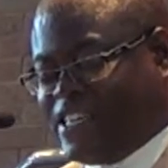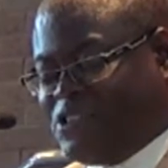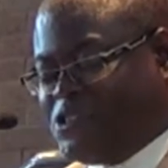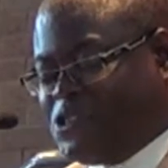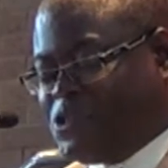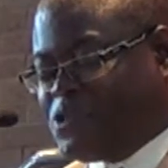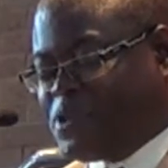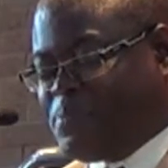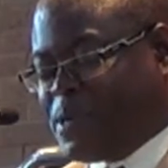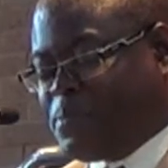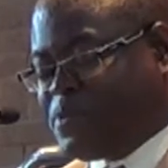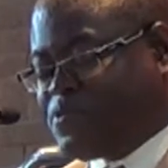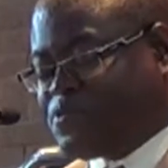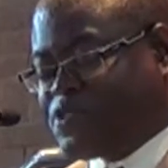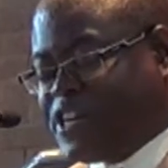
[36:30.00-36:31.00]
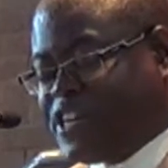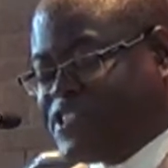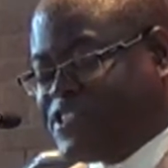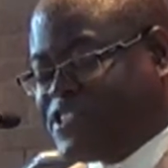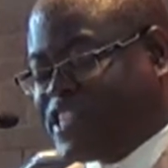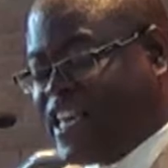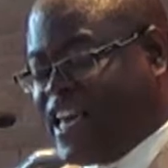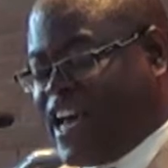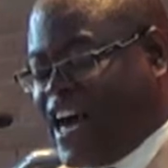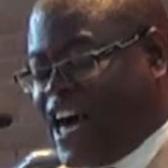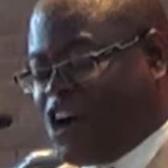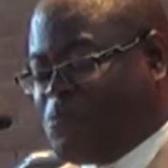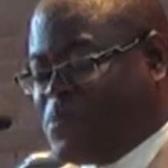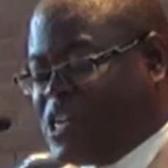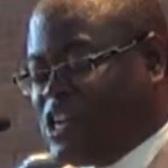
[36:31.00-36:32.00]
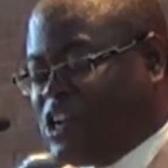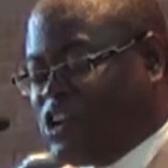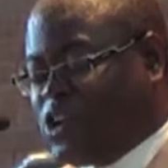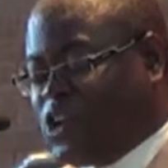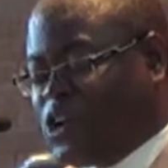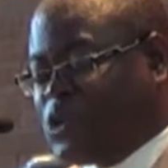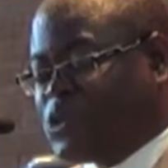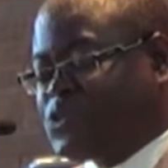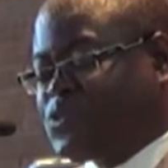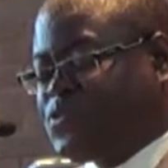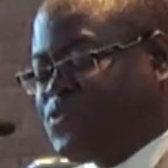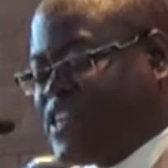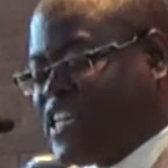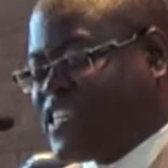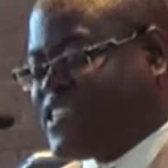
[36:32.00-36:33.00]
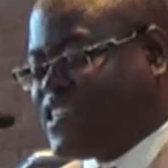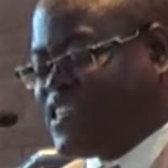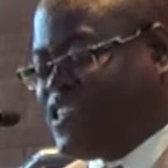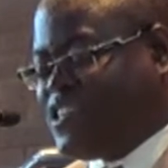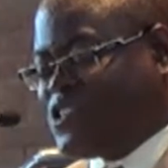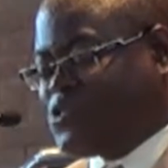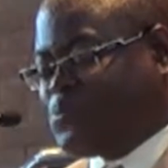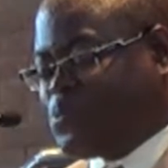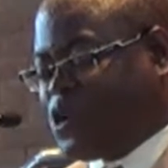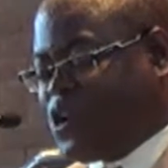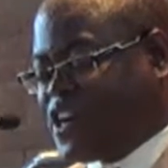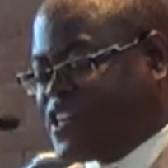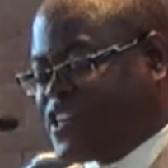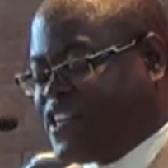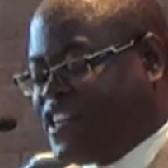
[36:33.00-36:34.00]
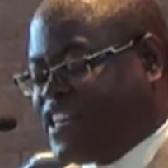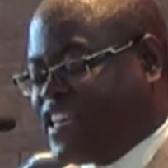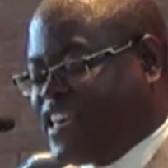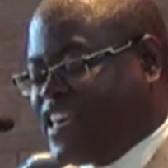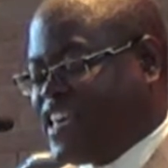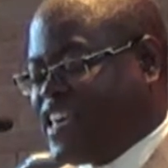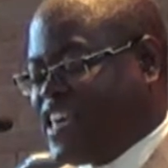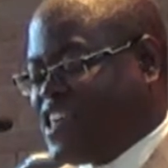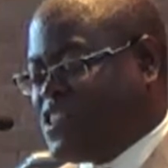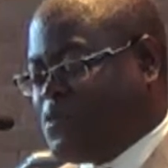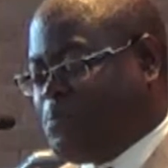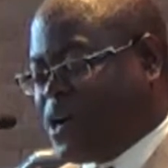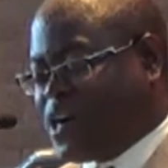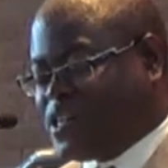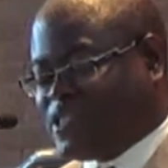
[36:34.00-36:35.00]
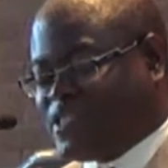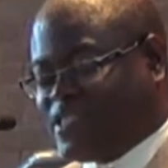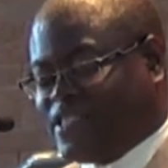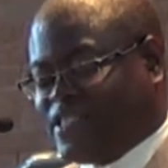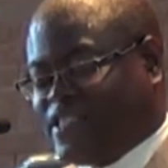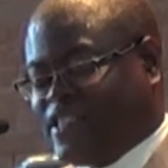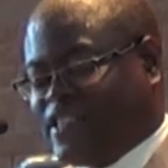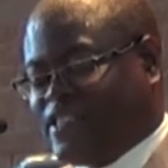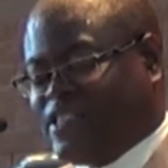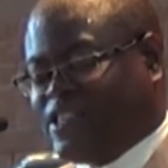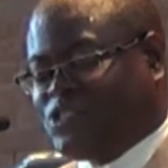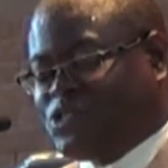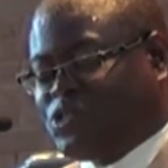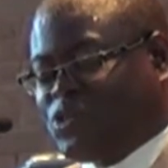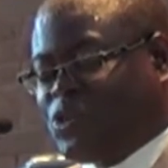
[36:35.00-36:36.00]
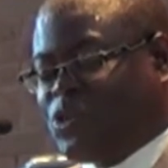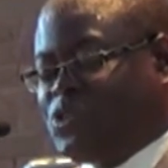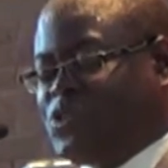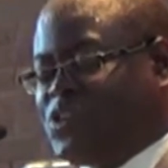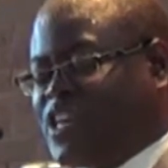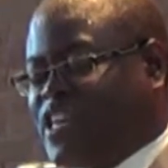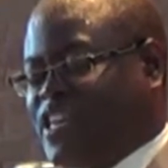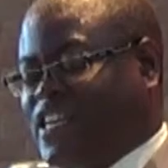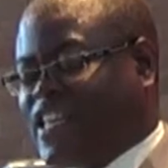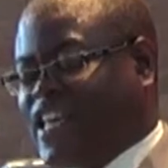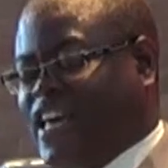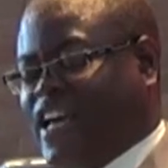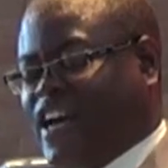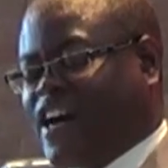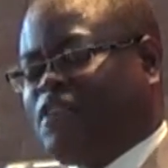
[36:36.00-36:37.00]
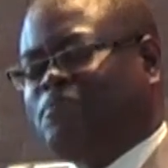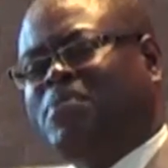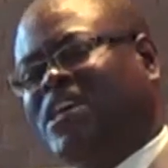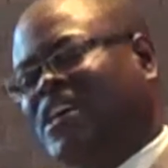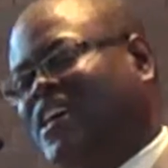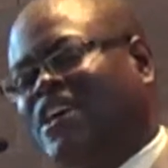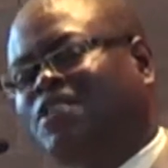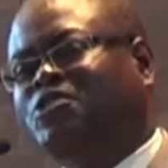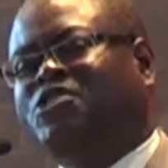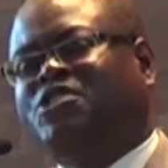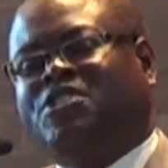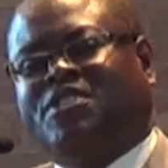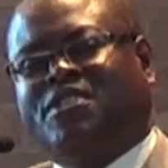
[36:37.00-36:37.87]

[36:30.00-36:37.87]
Do you remember, friends, how many laws of nature he has broken in the past, just so you can uh, be counted